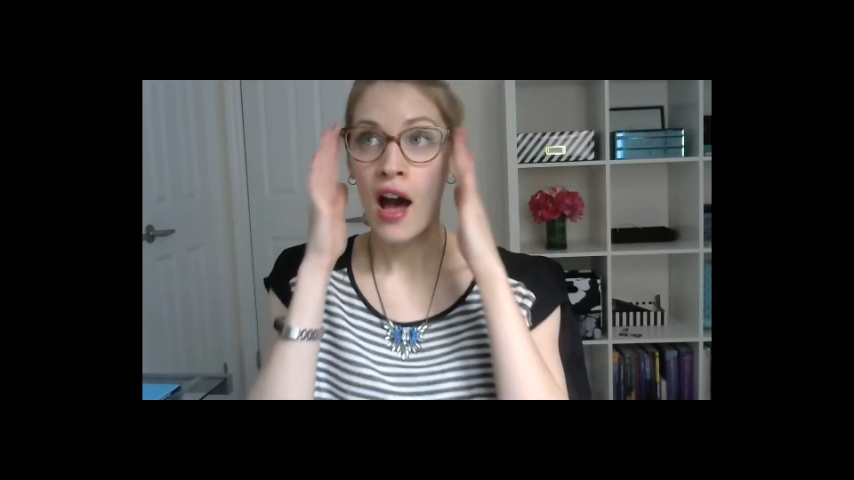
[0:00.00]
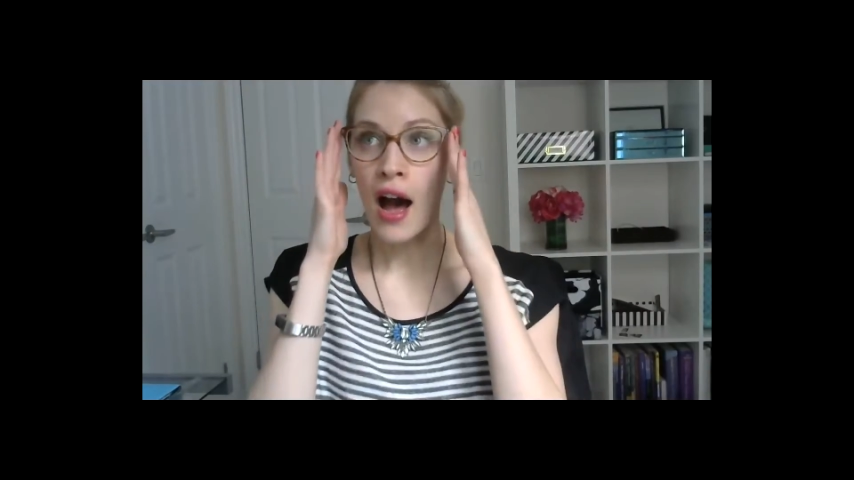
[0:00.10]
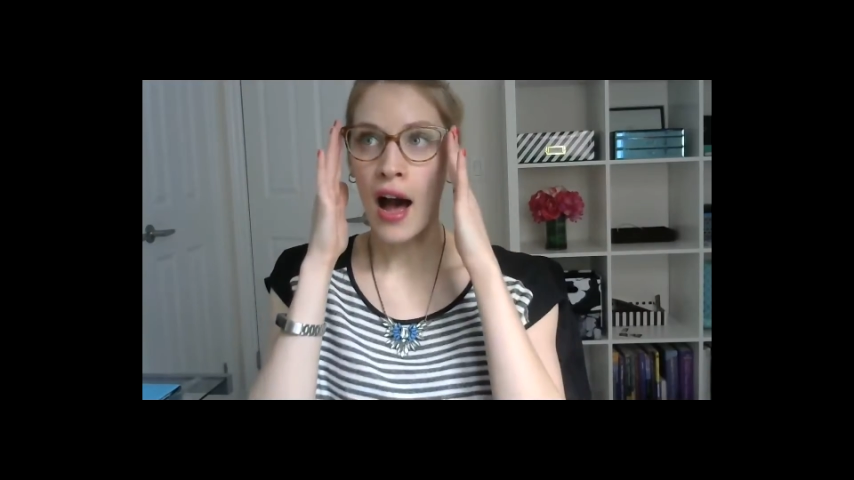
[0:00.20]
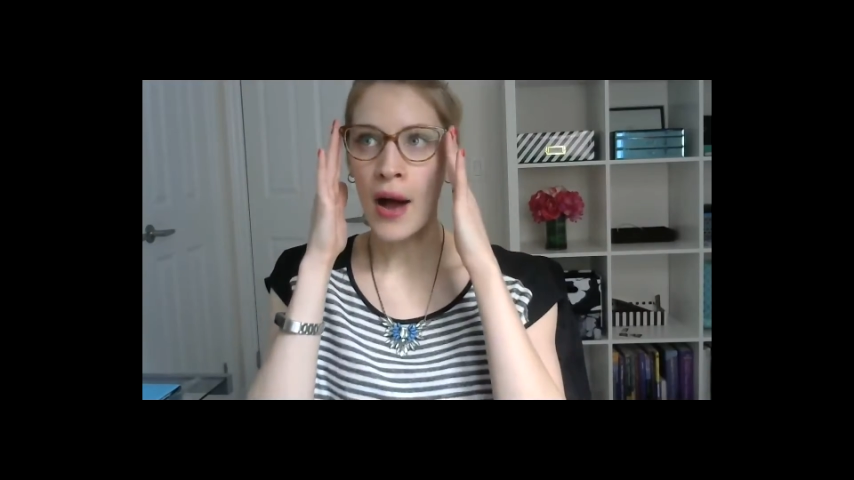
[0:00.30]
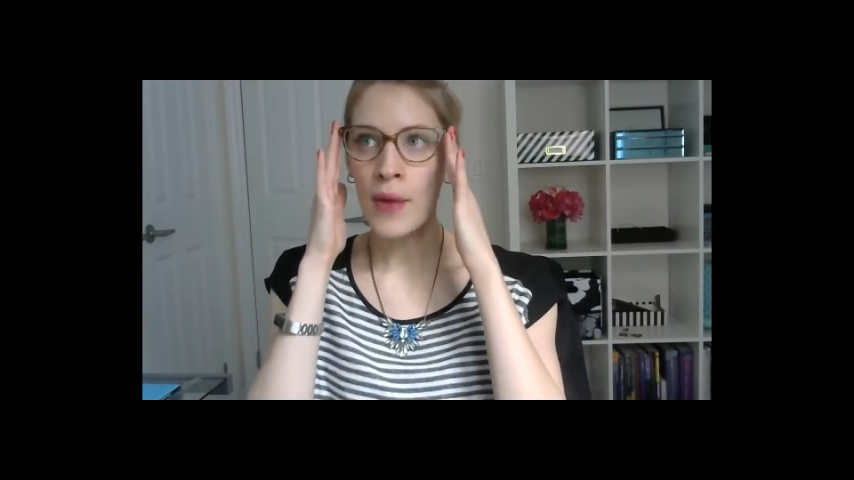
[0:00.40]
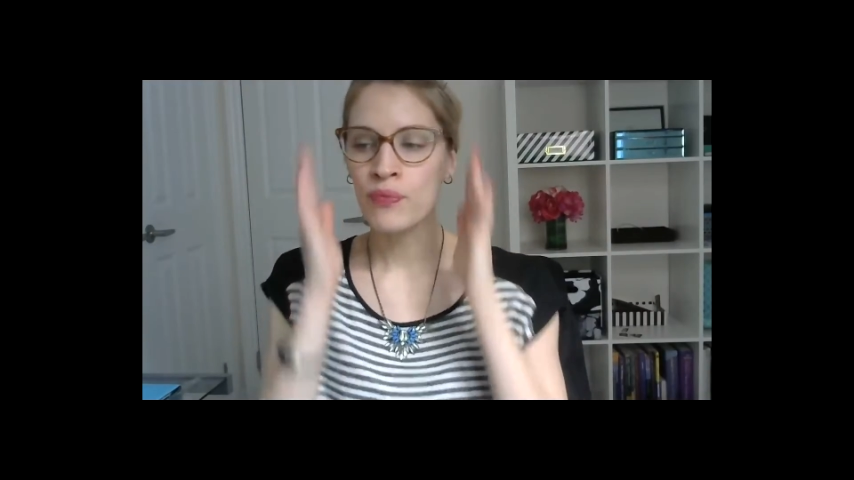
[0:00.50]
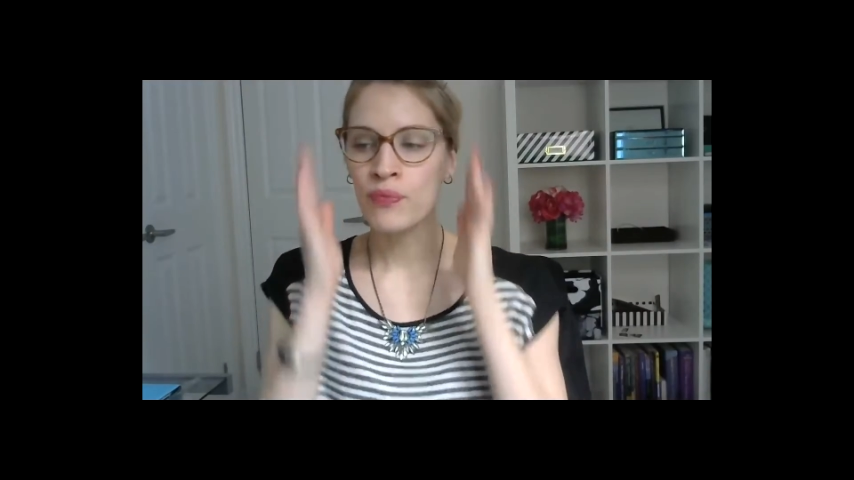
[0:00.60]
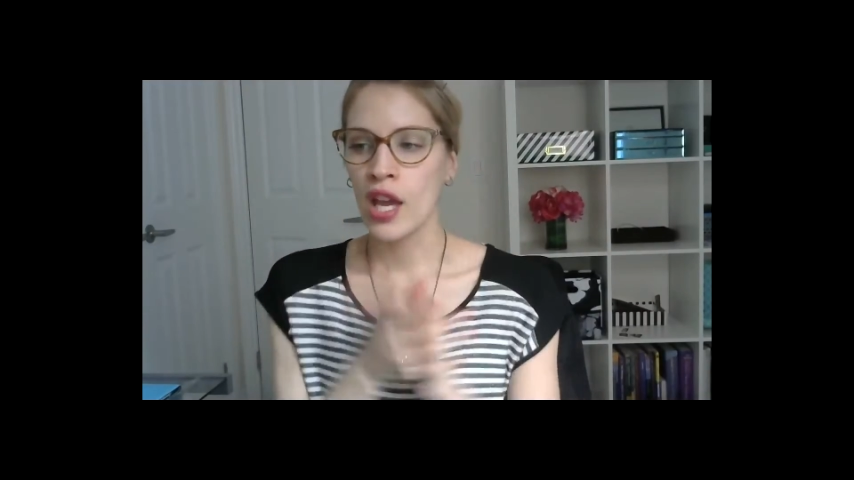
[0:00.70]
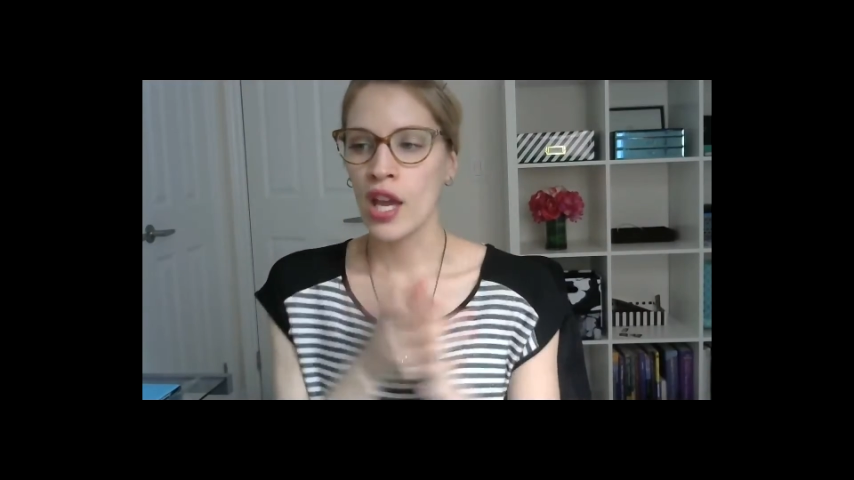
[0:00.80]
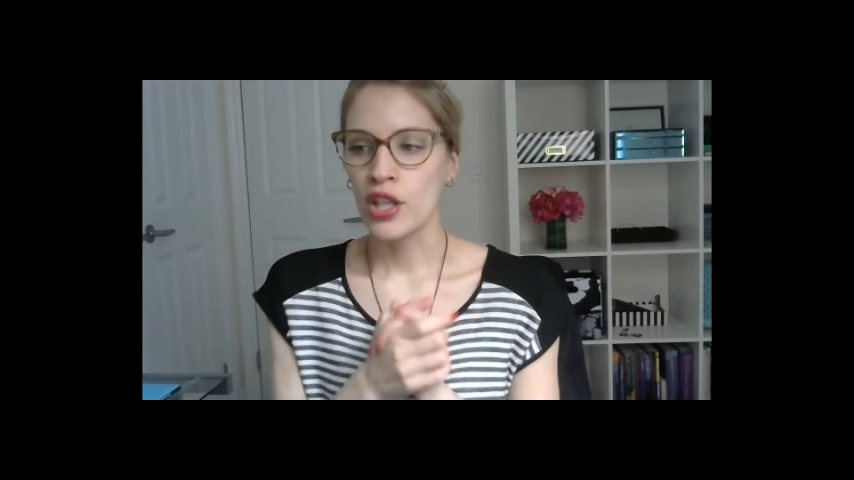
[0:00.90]
Um,
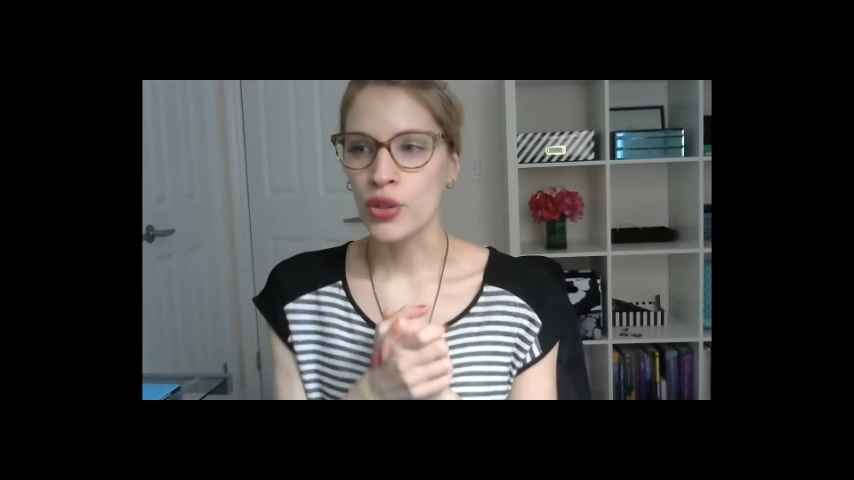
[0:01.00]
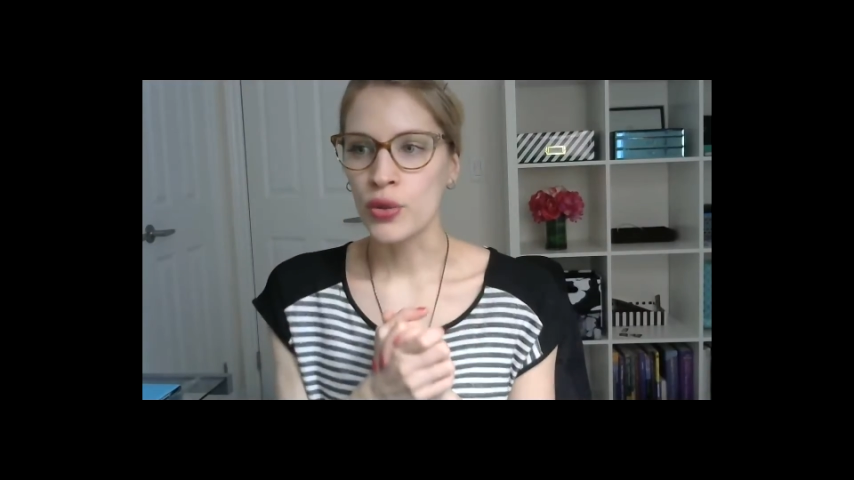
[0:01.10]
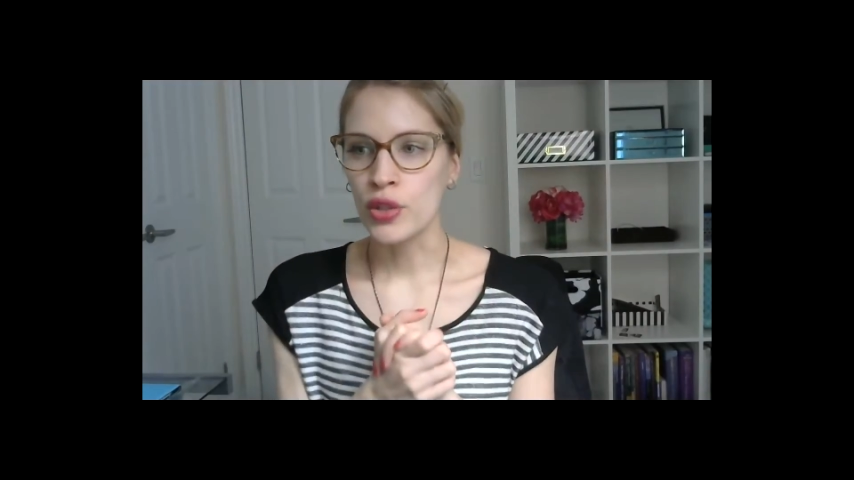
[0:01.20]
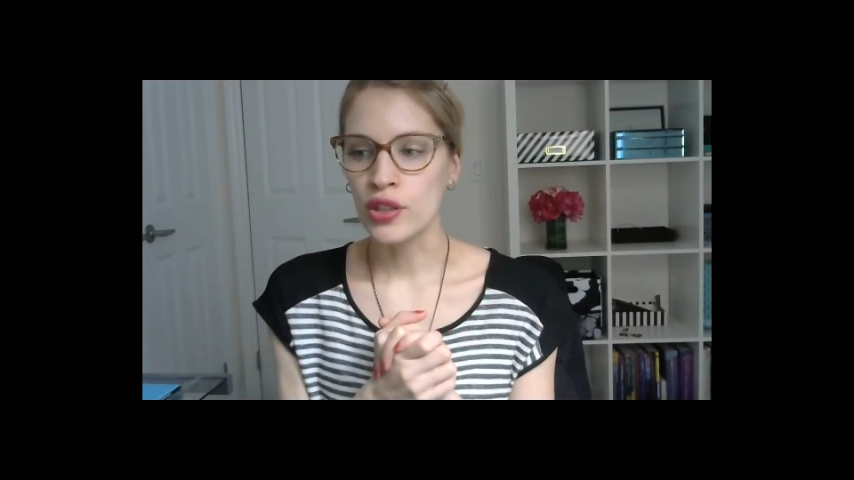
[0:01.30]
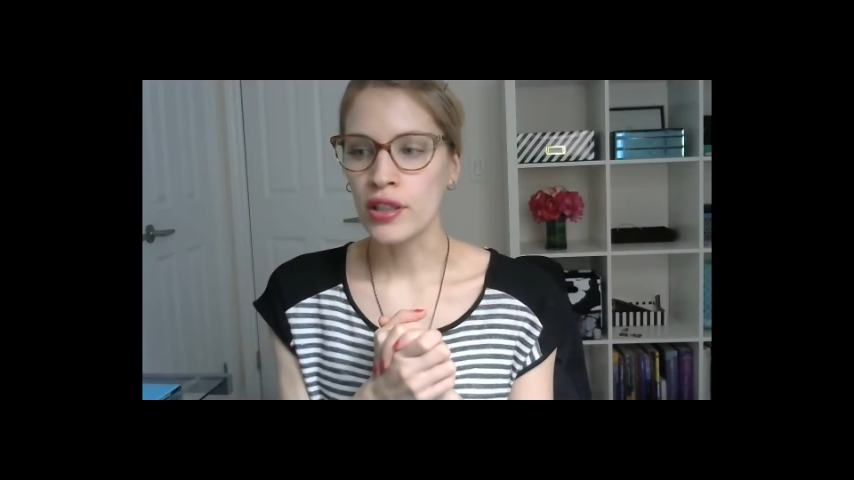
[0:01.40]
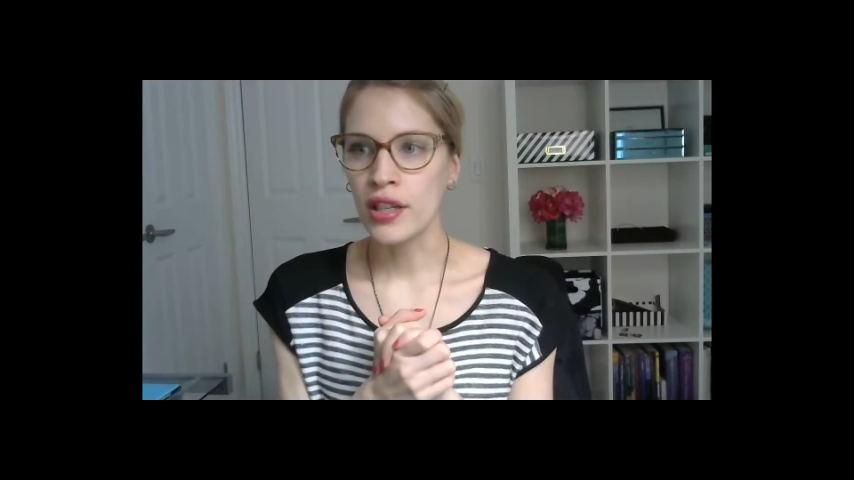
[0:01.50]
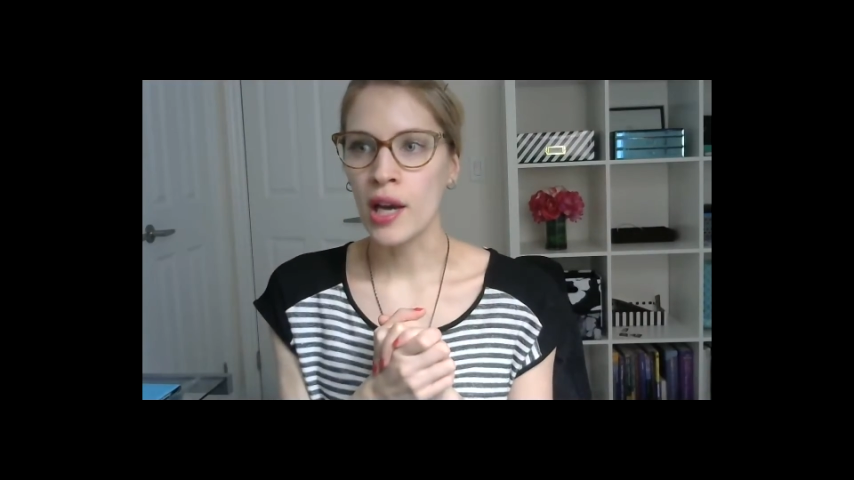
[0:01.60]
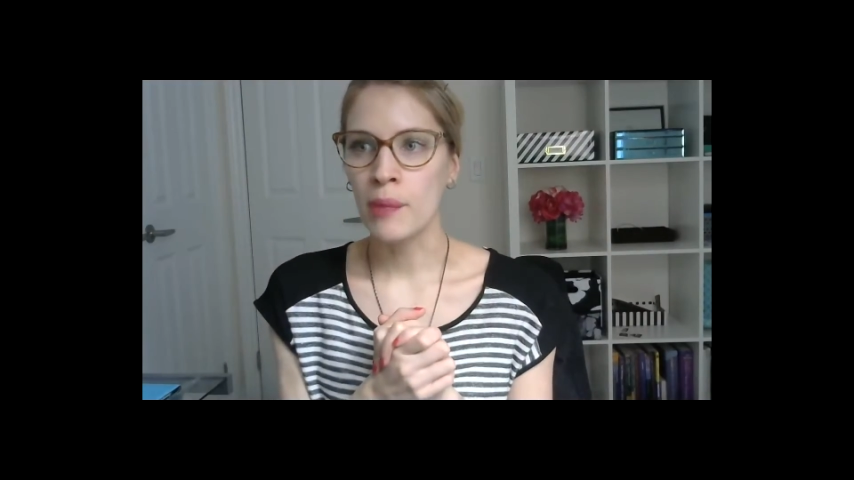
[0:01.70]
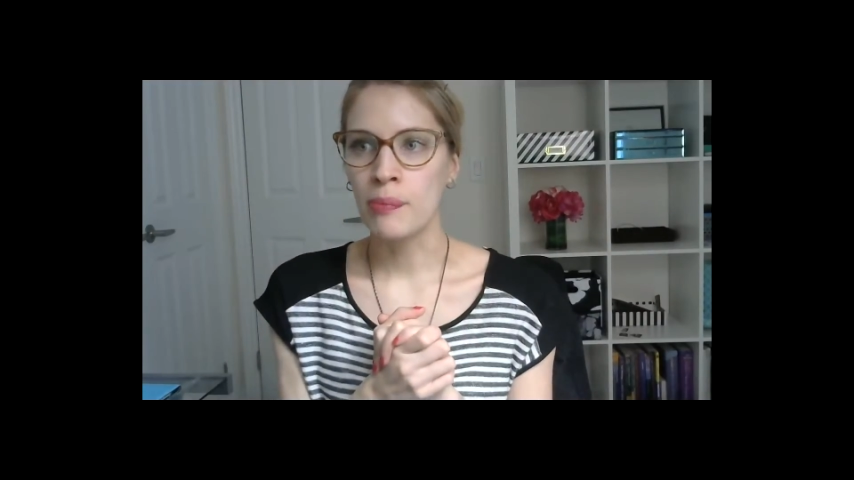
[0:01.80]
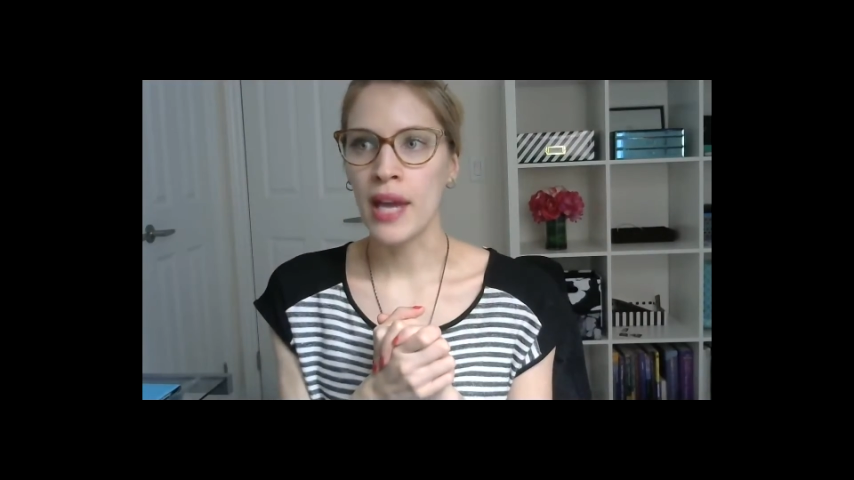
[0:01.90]
you could look
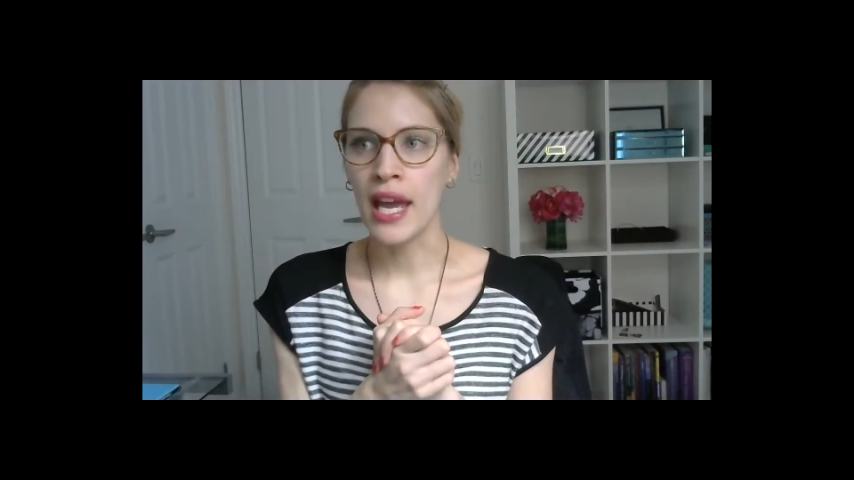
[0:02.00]
up